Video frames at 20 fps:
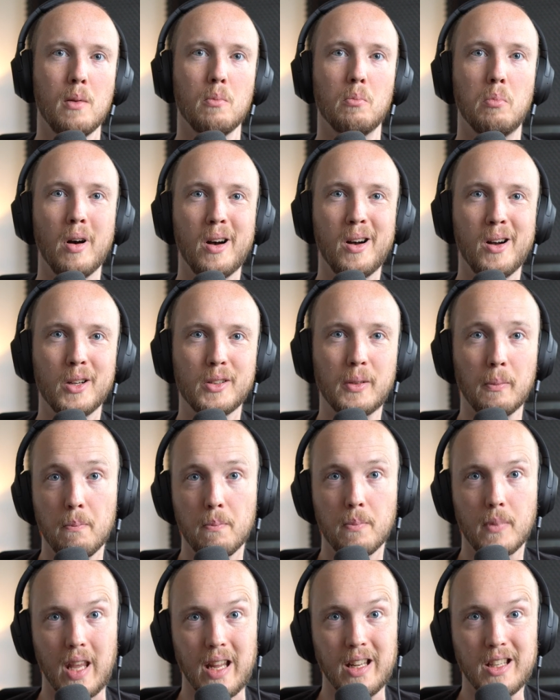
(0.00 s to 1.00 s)

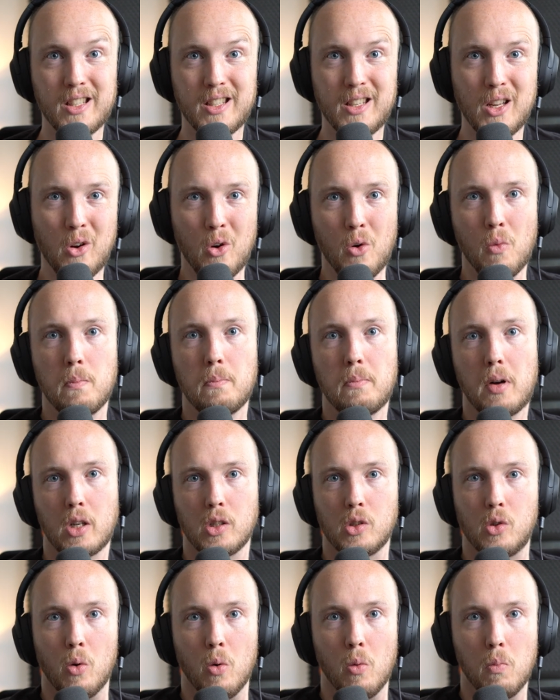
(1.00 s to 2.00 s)
but it's still
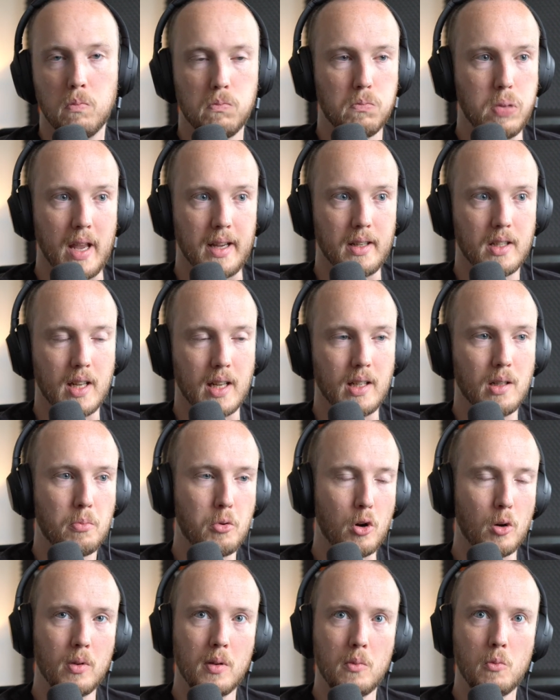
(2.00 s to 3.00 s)
particle-based. And the
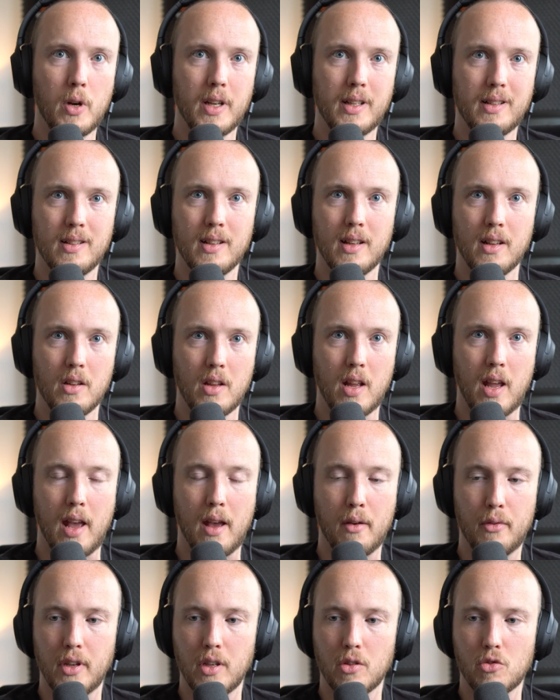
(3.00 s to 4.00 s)
problem with
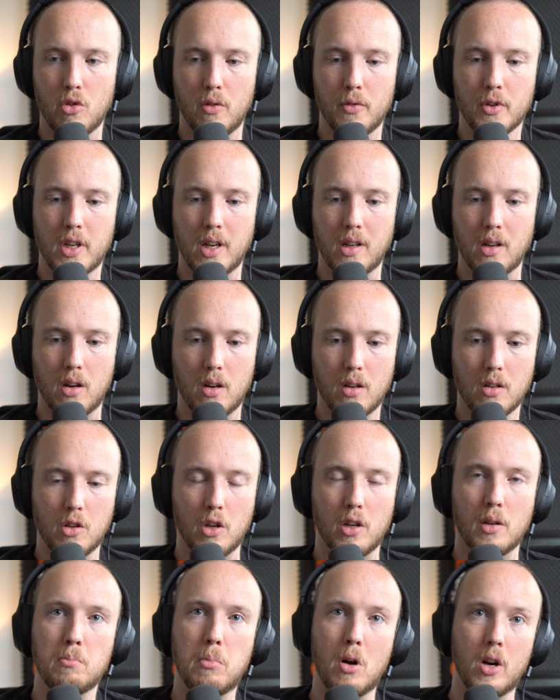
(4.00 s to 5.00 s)
having solvers that
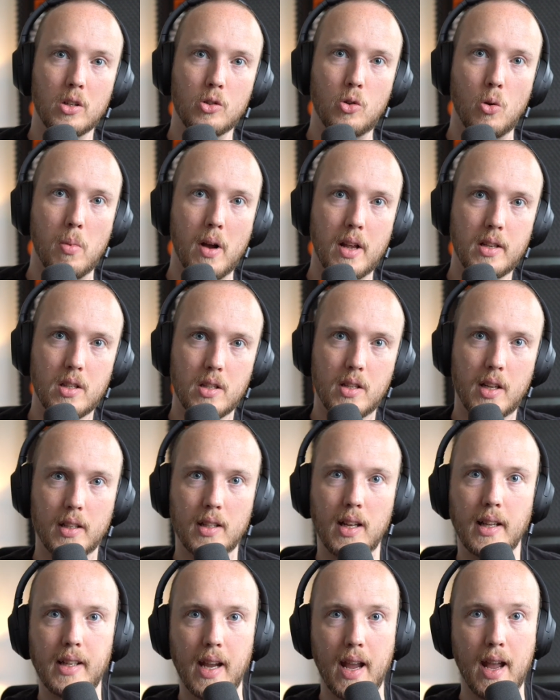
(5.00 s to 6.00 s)
are particle-based is
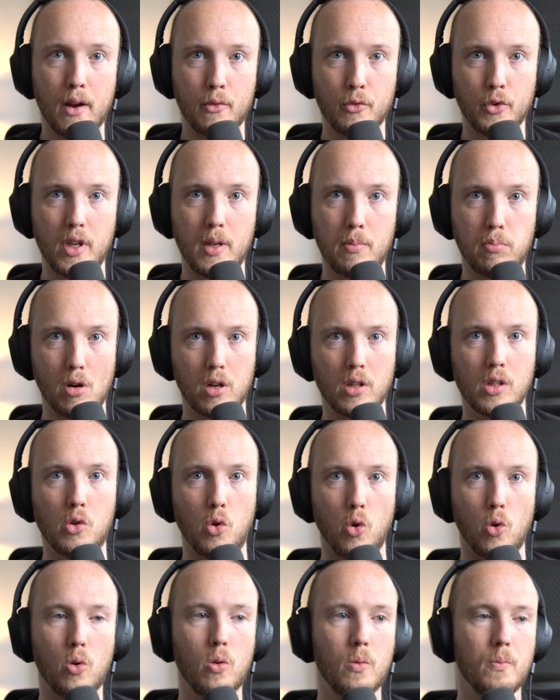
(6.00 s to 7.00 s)
that like every
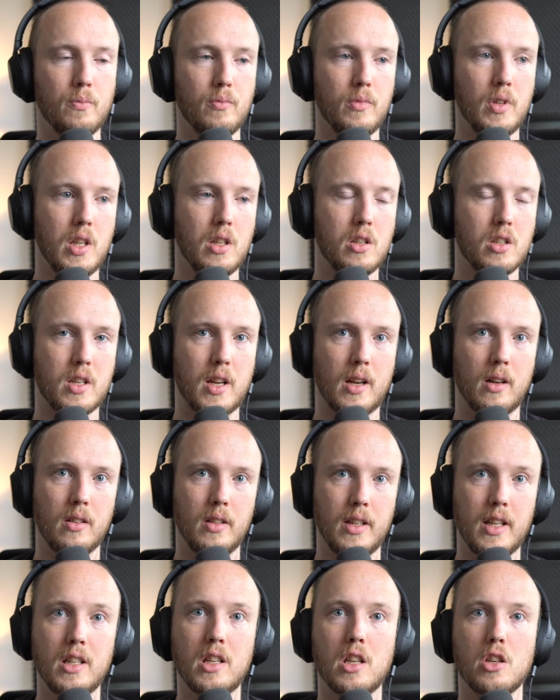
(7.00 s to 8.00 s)
particle needs
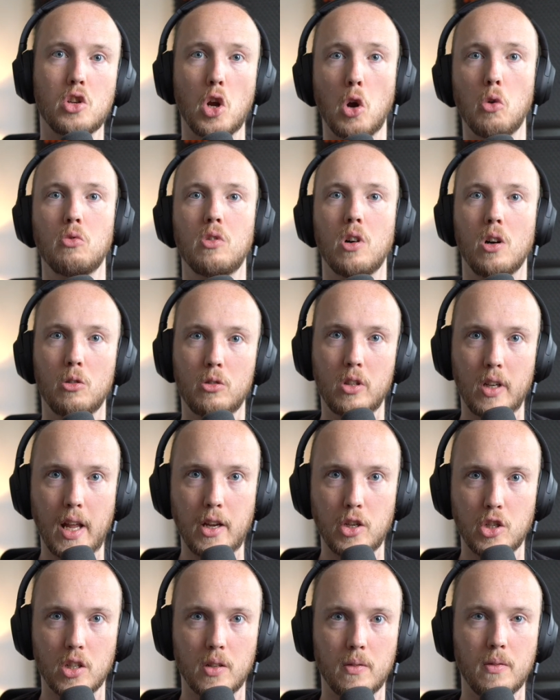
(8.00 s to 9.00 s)
its own
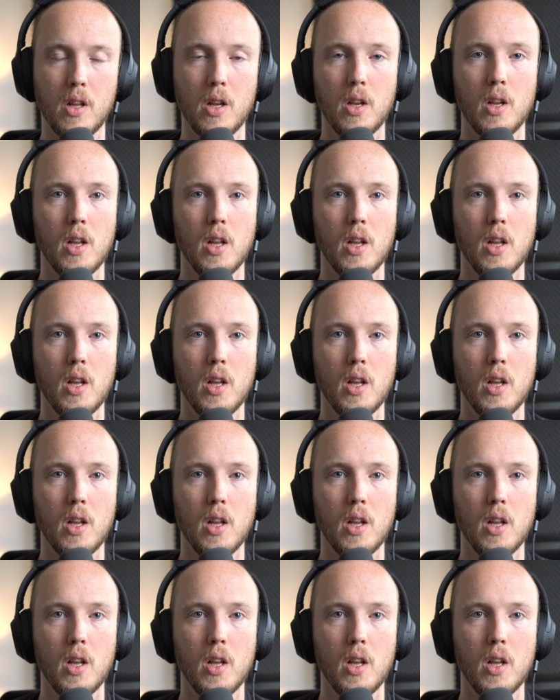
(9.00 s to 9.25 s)
calculation.